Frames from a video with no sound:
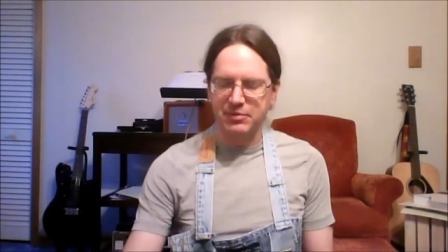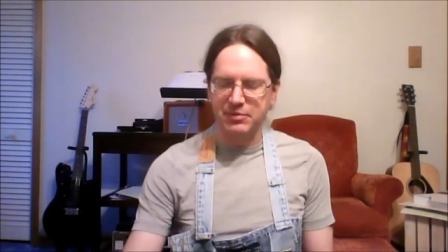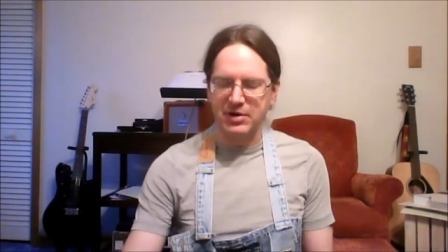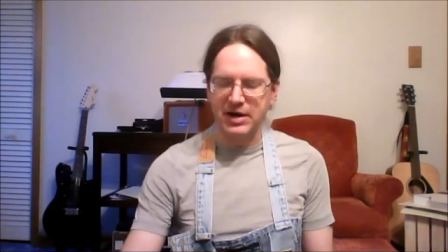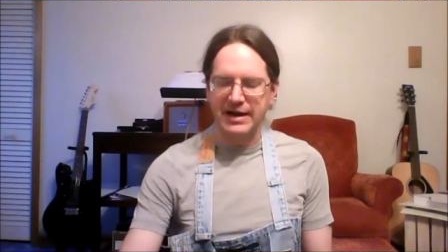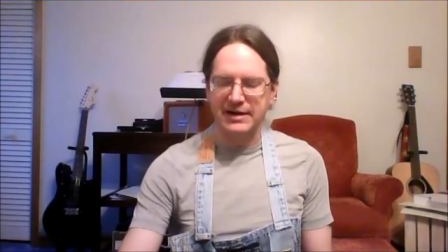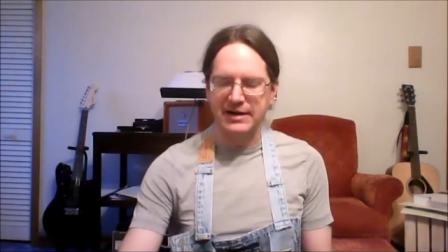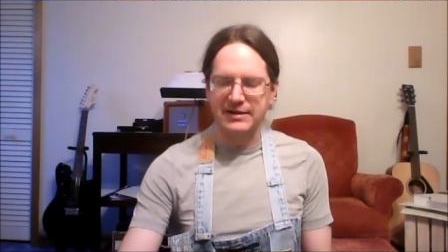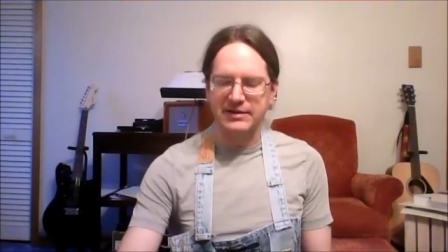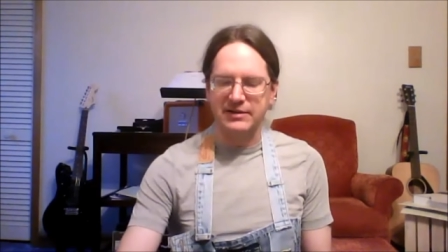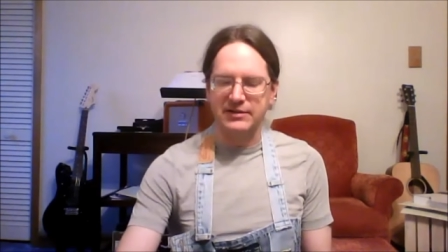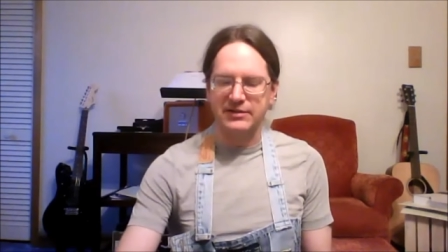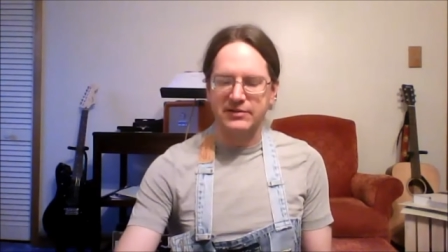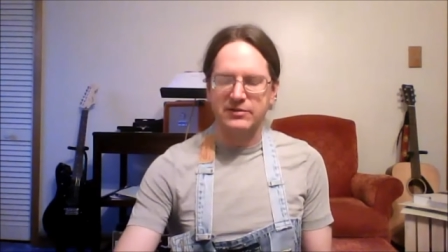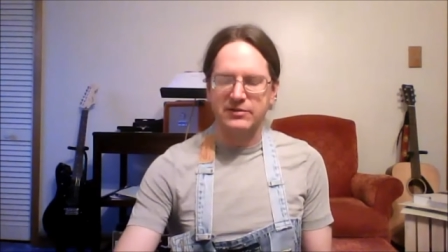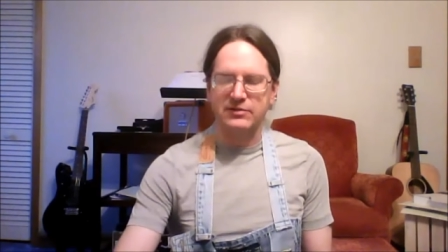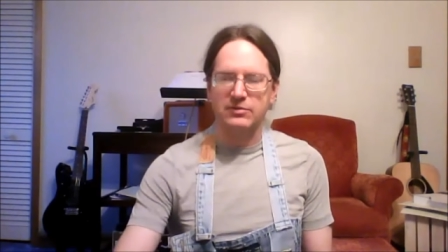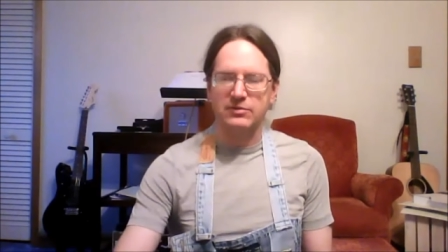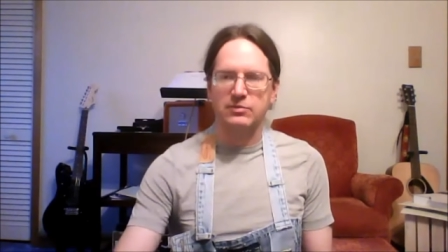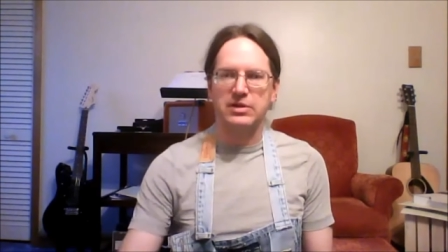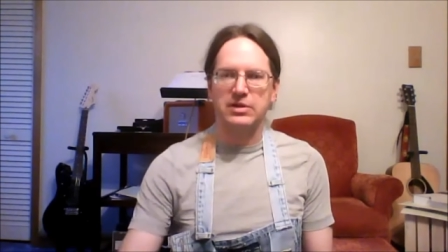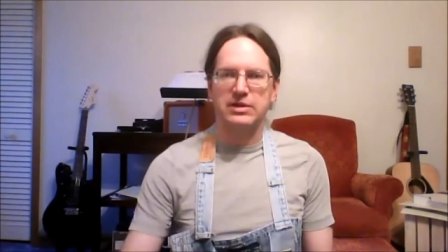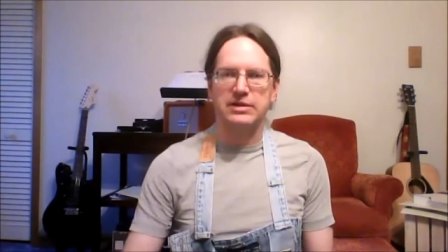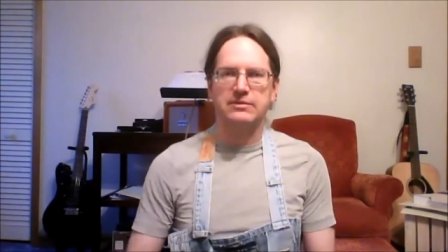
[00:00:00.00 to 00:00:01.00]
practice
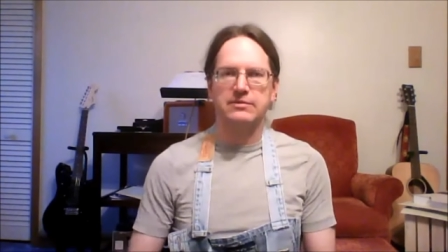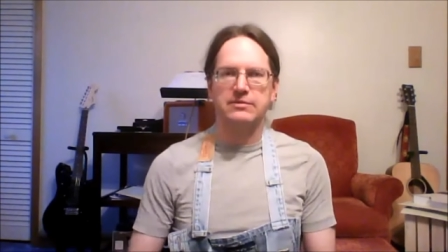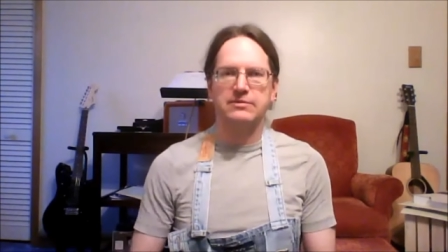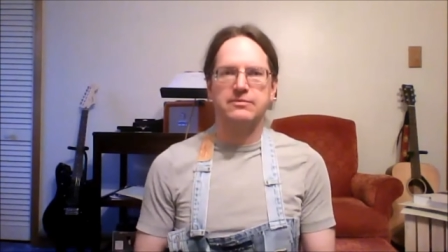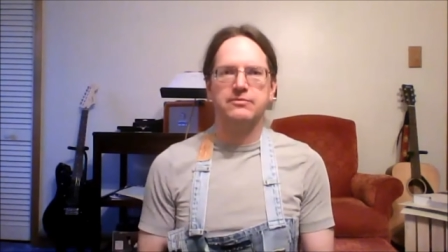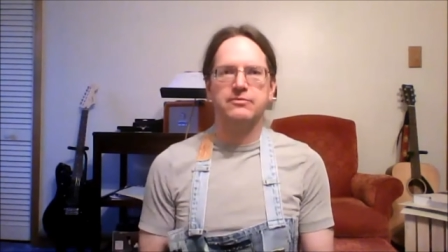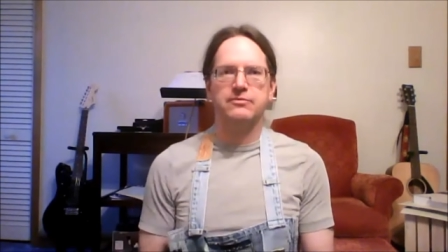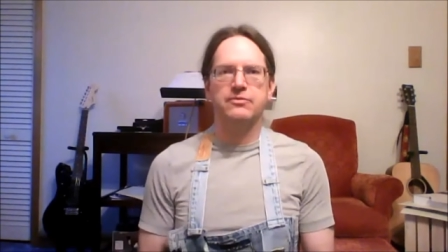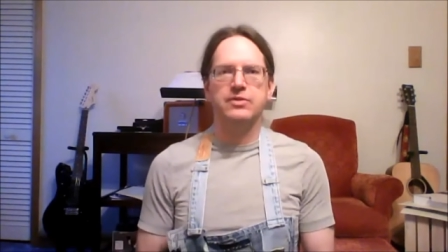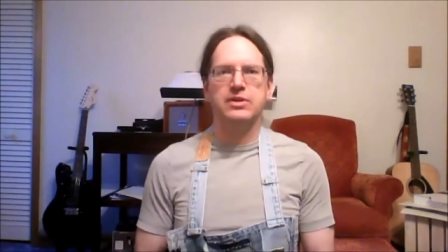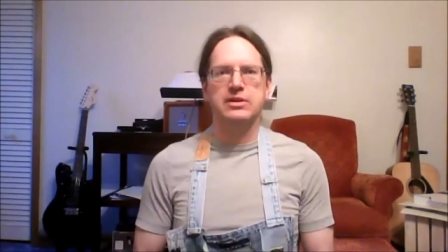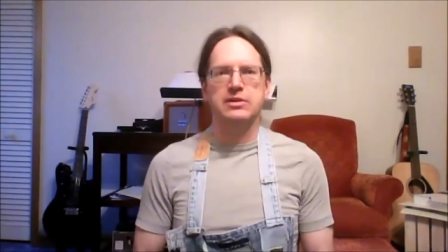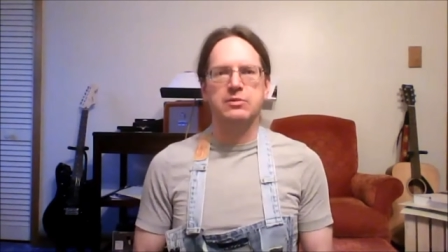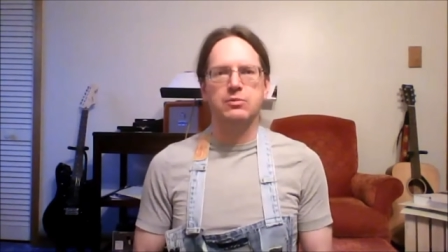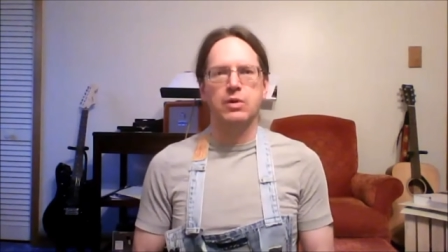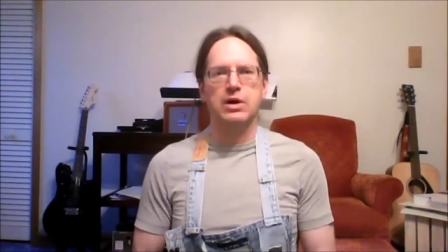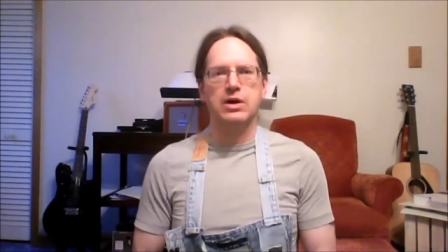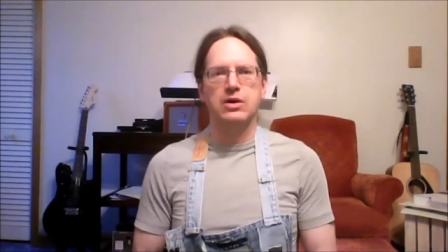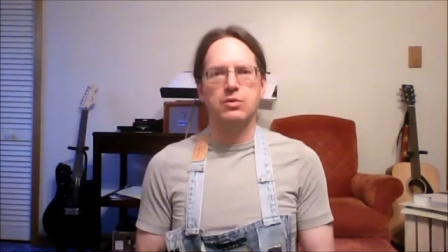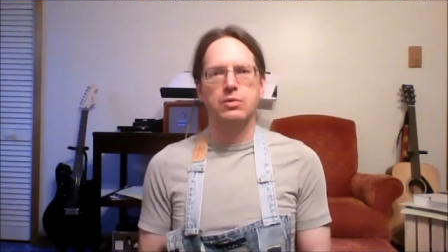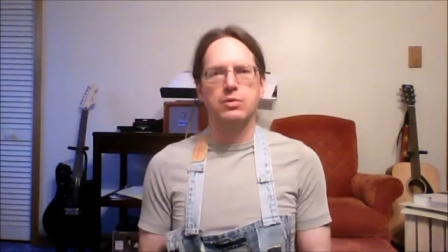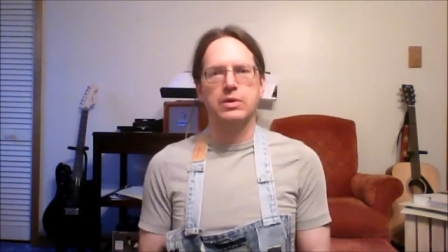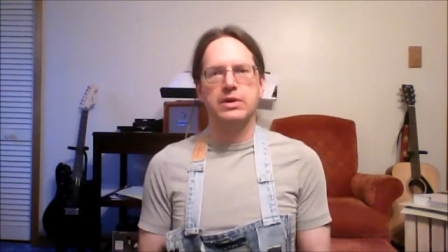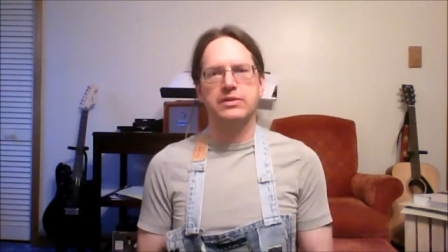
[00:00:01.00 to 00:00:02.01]
really fitting in
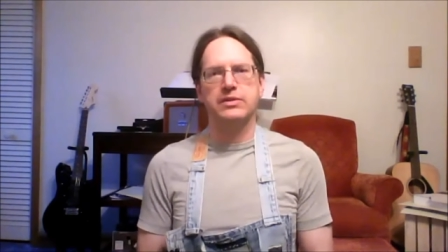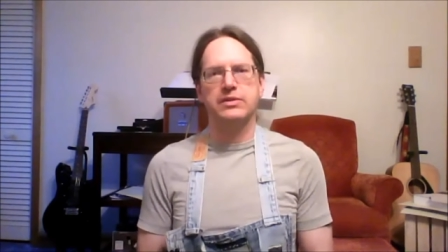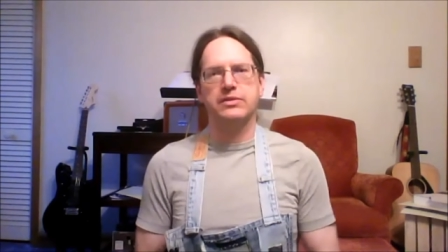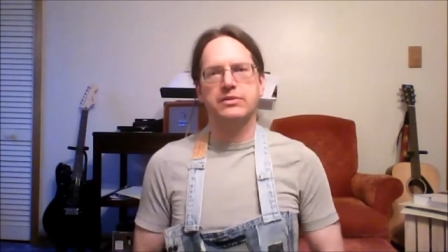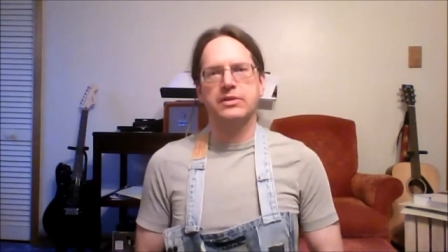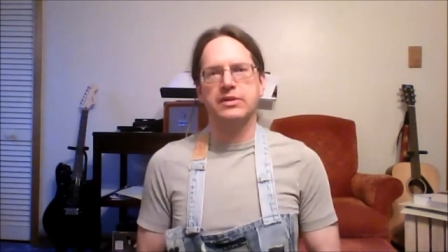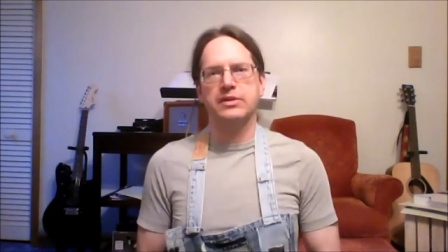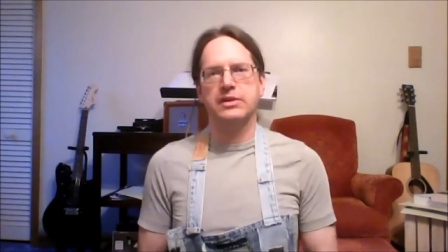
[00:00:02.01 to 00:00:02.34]
well with